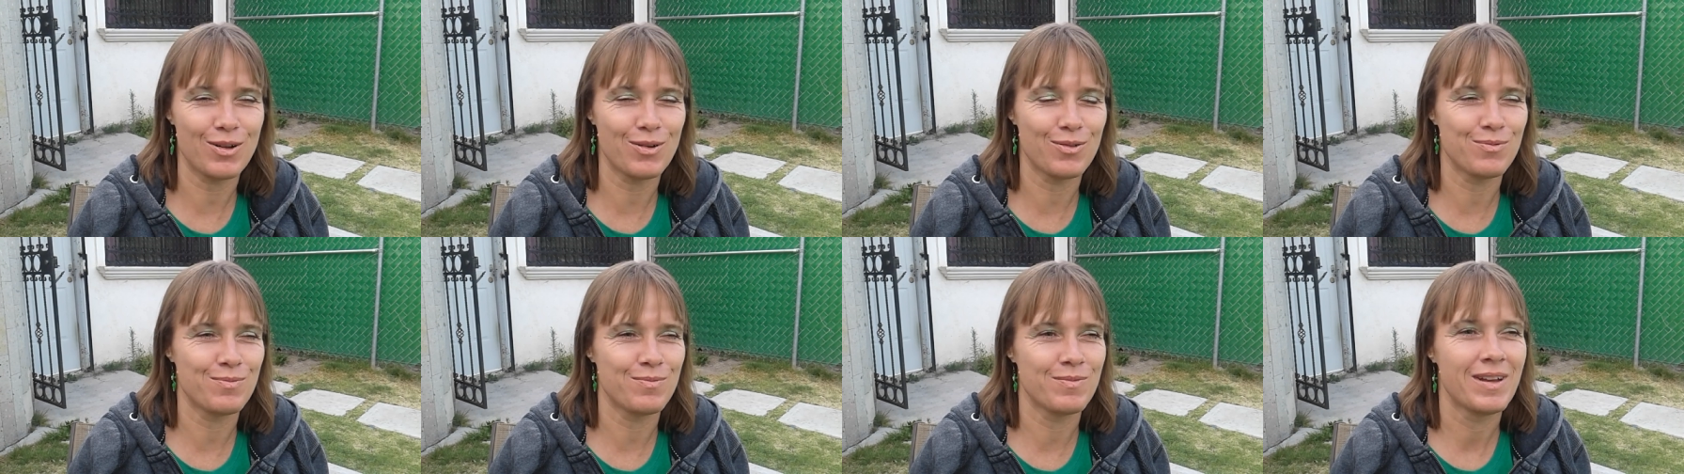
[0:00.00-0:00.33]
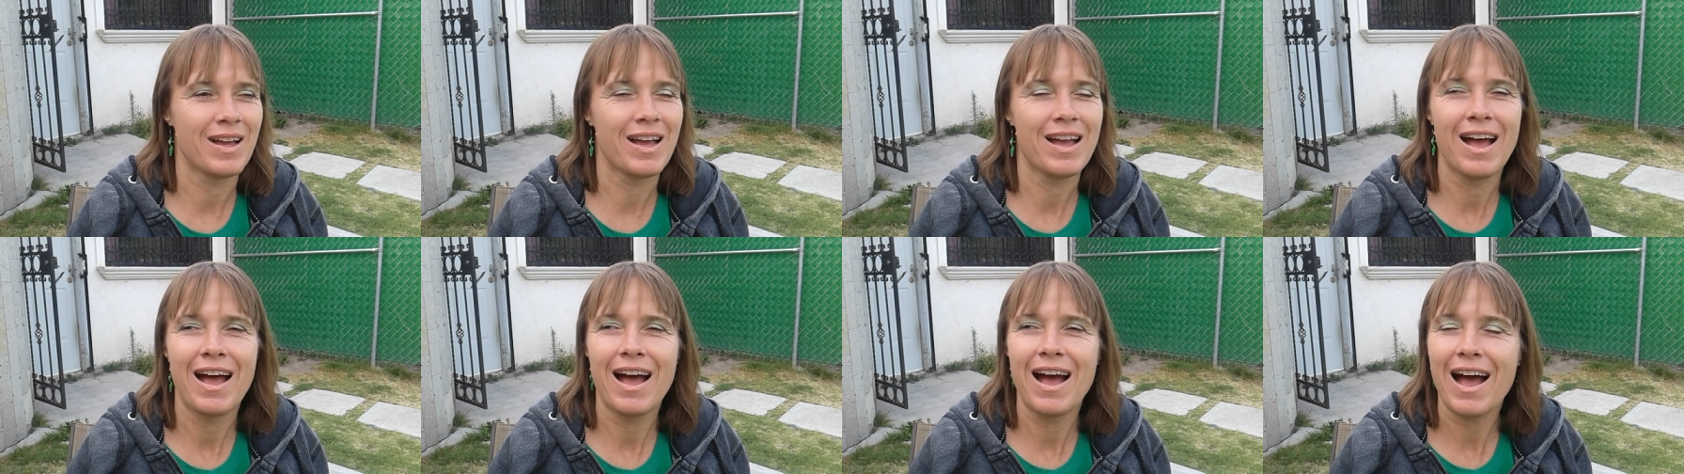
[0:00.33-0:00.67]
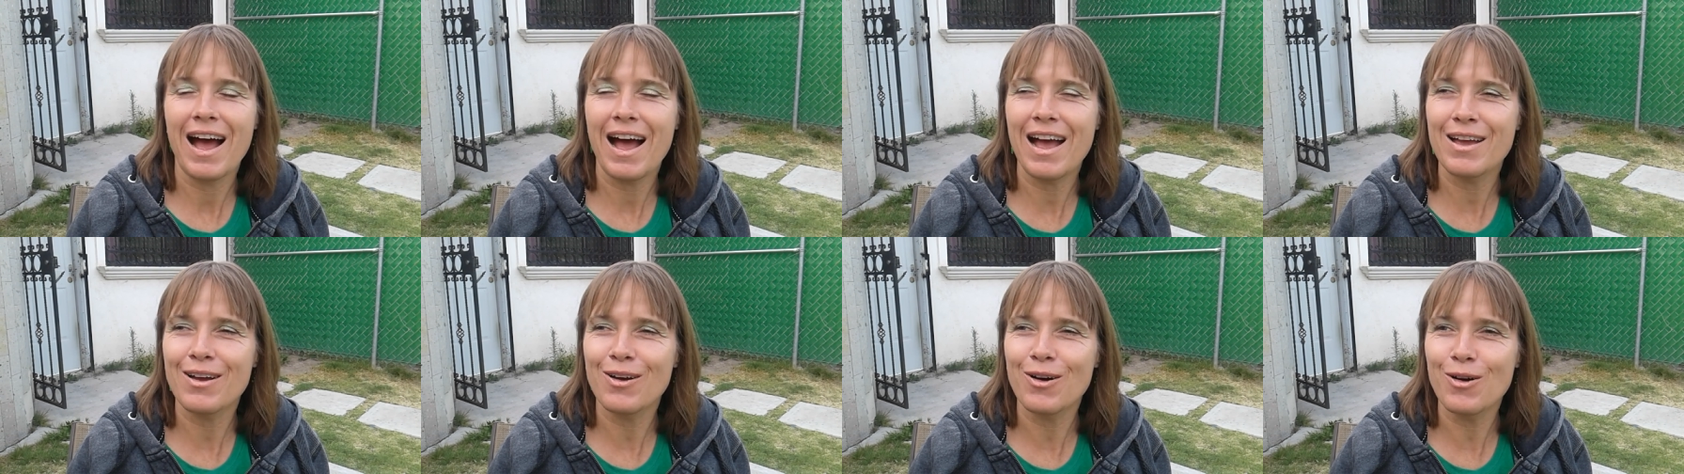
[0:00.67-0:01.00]
know.
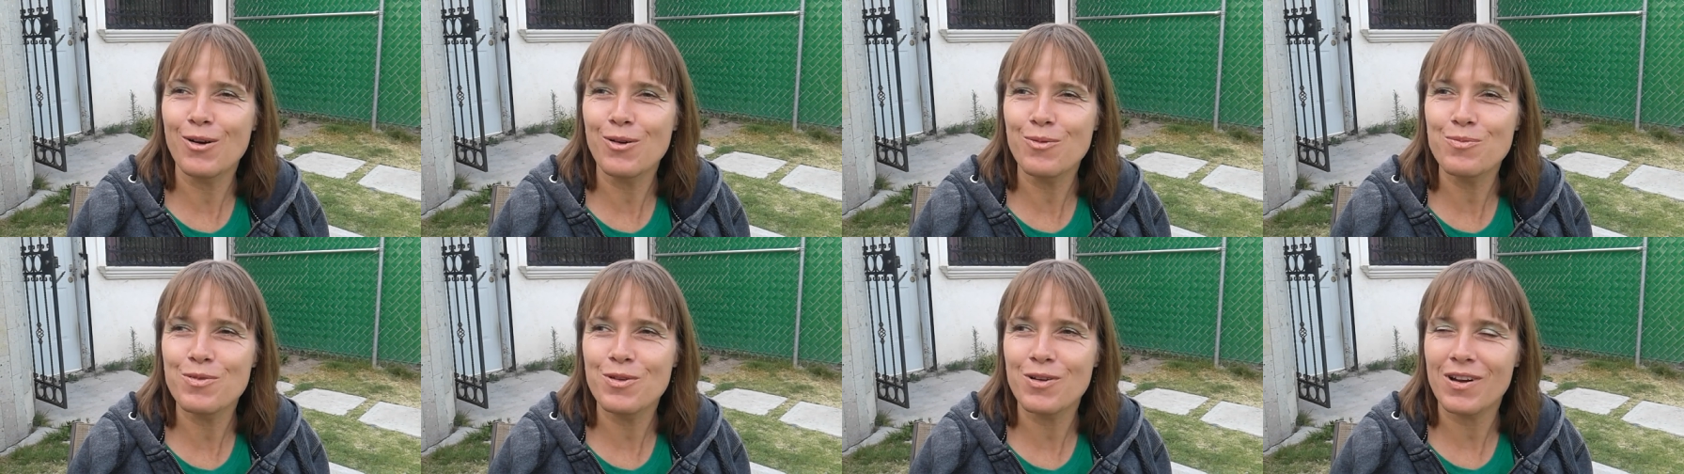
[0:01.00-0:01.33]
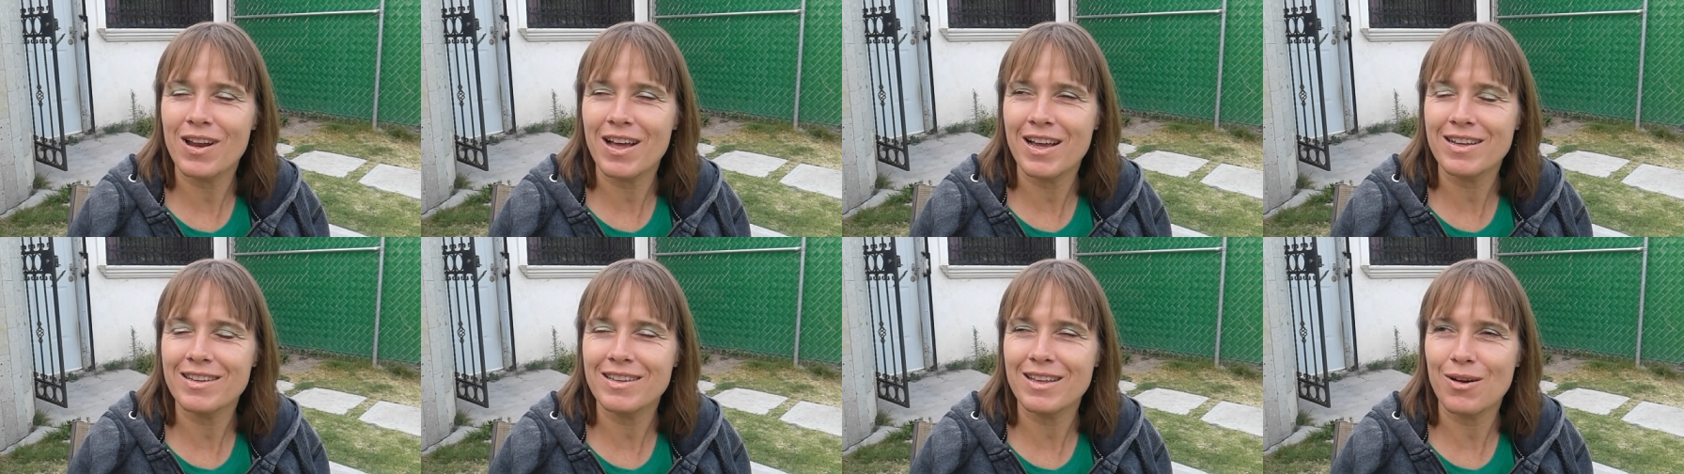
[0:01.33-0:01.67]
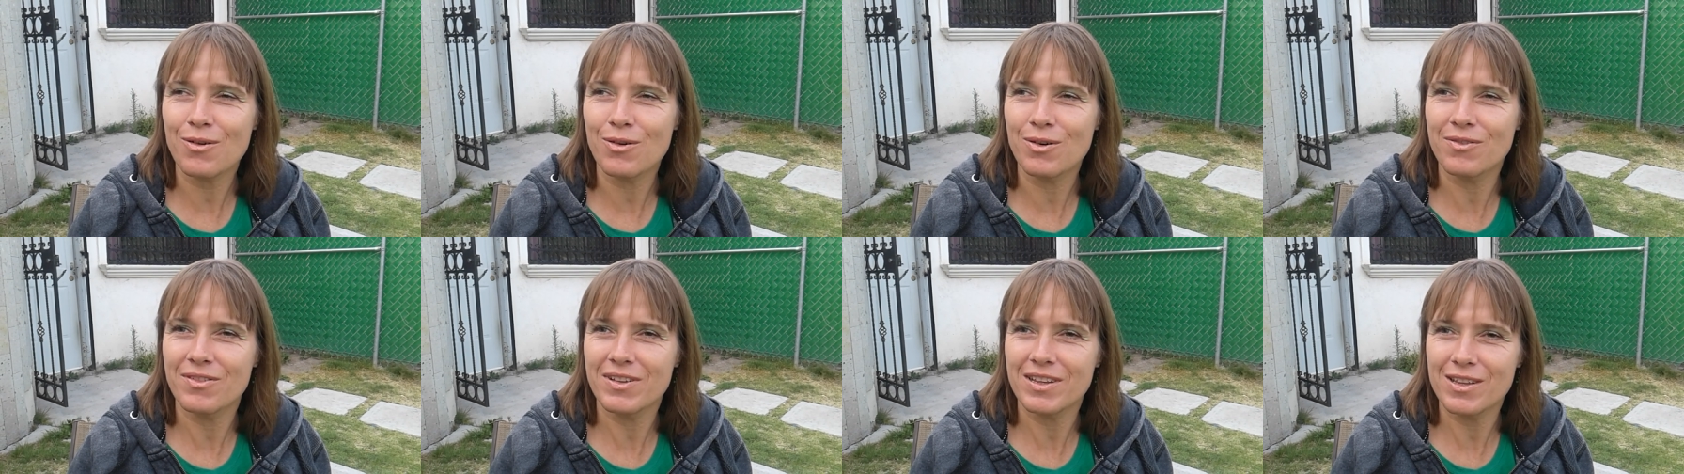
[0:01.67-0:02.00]
I hope you liked
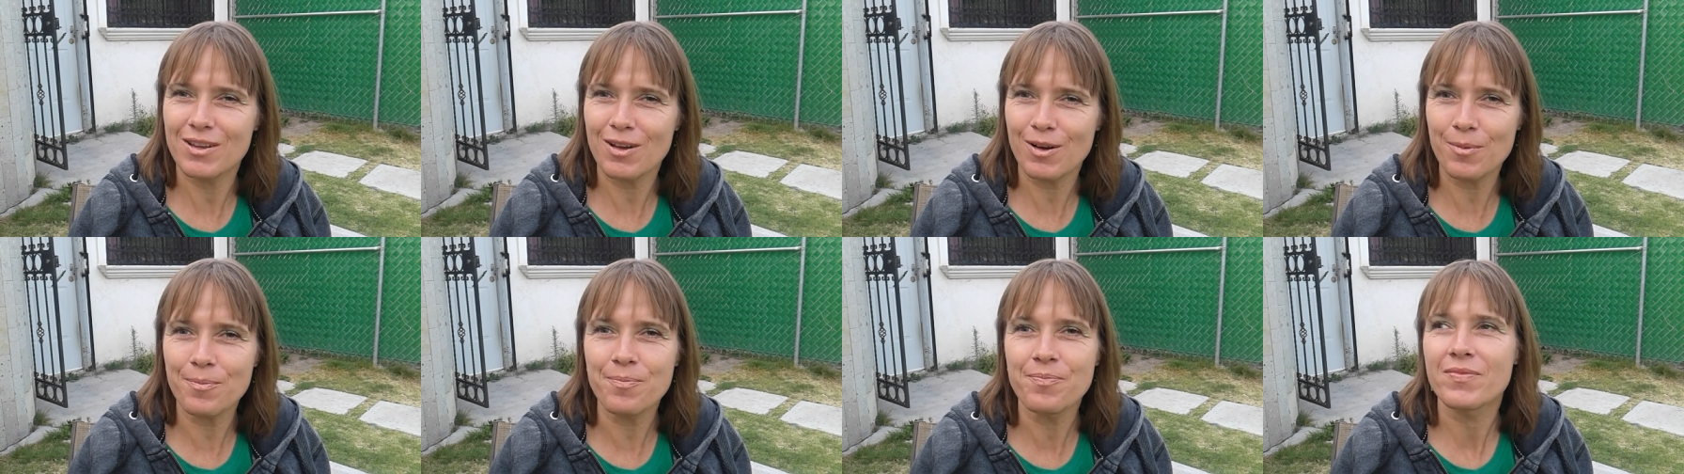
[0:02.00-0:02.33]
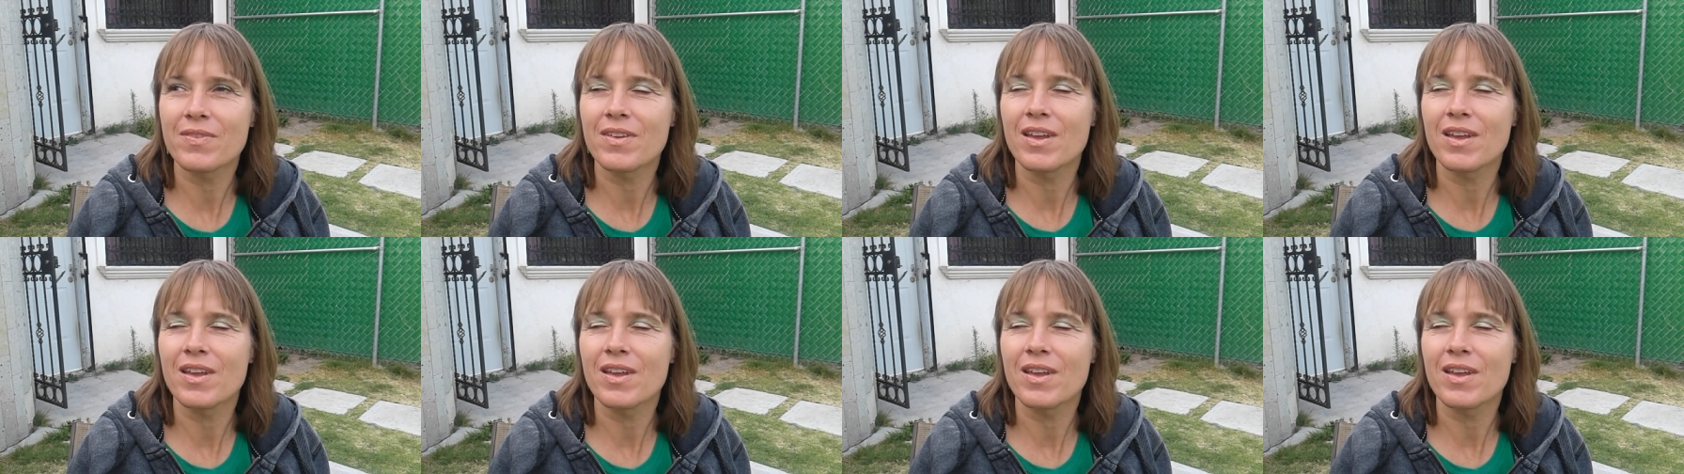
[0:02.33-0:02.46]
our video.